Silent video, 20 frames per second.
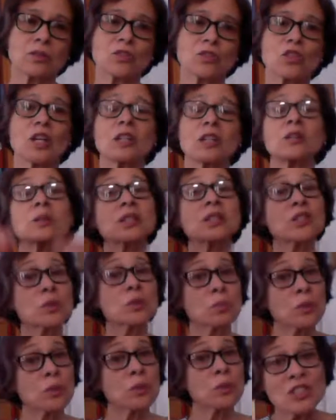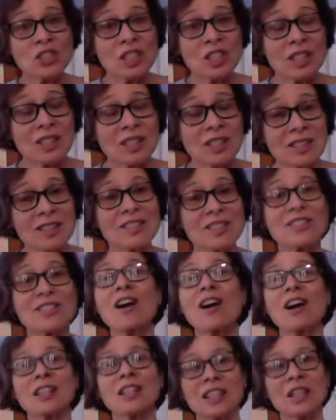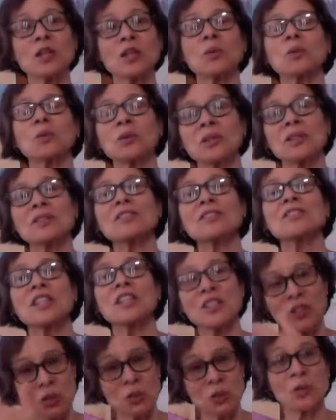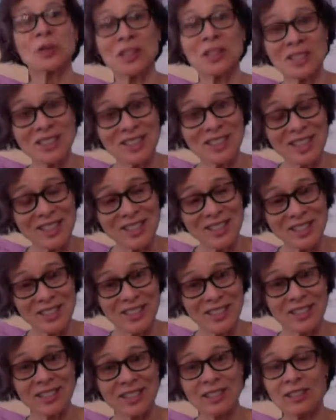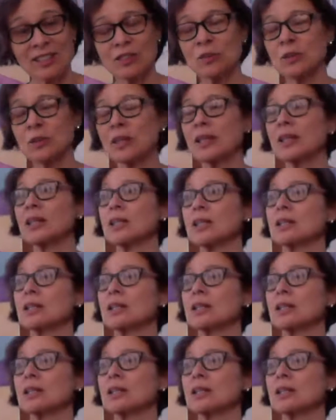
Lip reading: Gender expression does not equal sexual orientation, right?